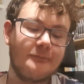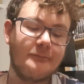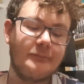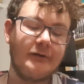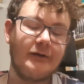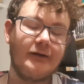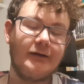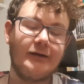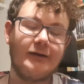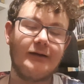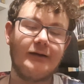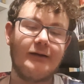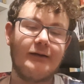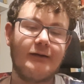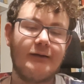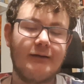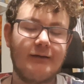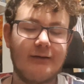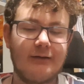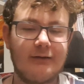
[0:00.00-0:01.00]
but
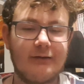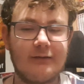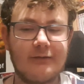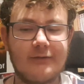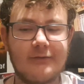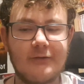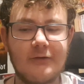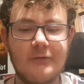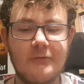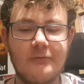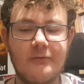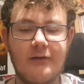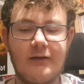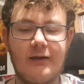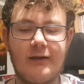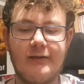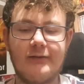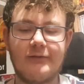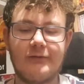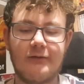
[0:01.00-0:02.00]
so
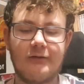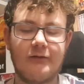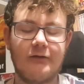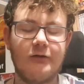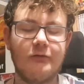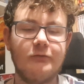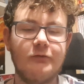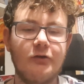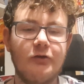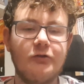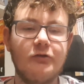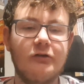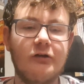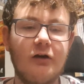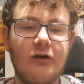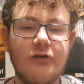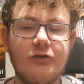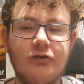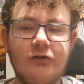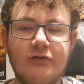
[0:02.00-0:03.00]
he's like, oh no, you
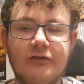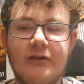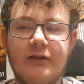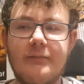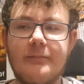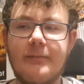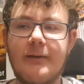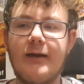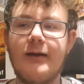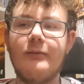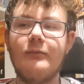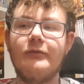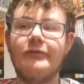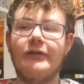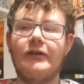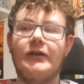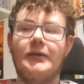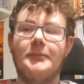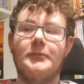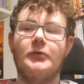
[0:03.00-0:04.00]
can't use these powers
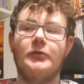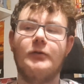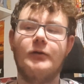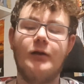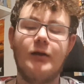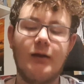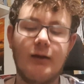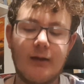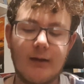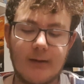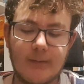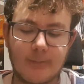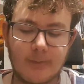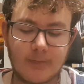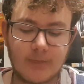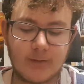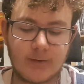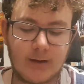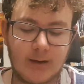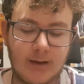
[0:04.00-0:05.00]
anymore.
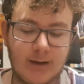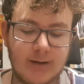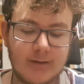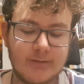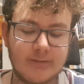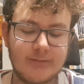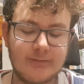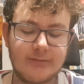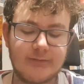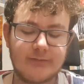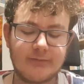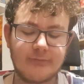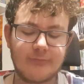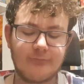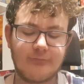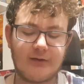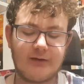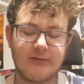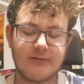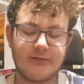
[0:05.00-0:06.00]
And
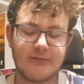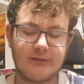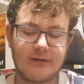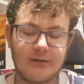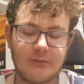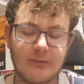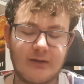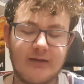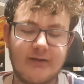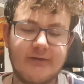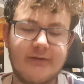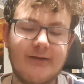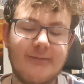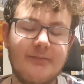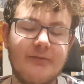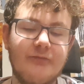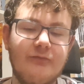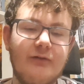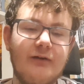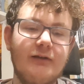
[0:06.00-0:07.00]
then he wakes
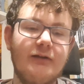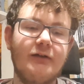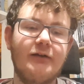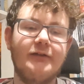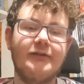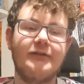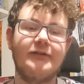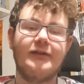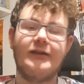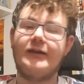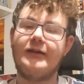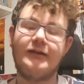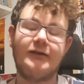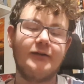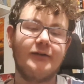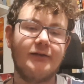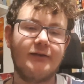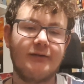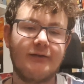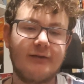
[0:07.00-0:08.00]
up and realises
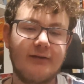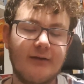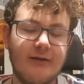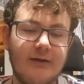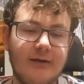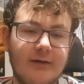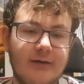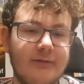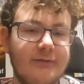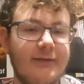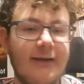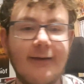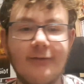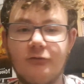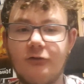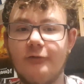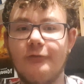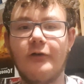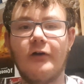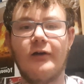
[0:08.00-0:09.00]
Hina's
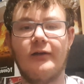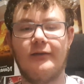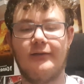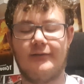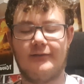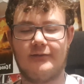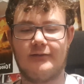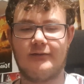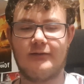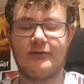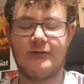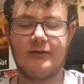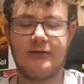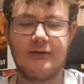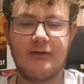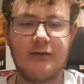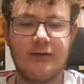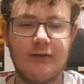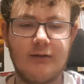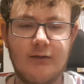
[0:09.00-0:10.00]
sacrificed
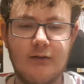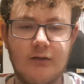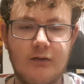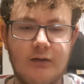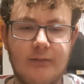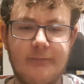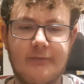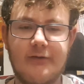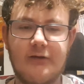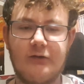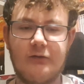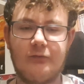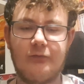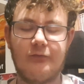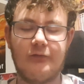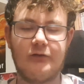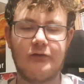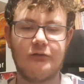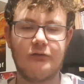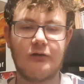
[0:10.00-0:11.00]
himself,
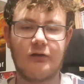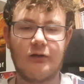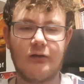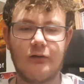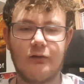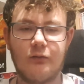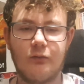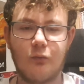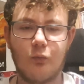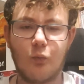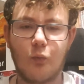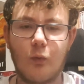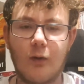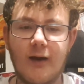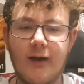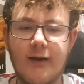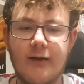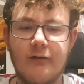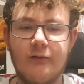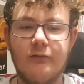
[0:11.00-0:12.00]
and you're like,
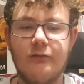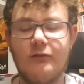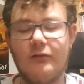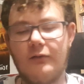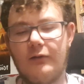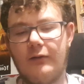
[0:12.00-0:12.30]
wow.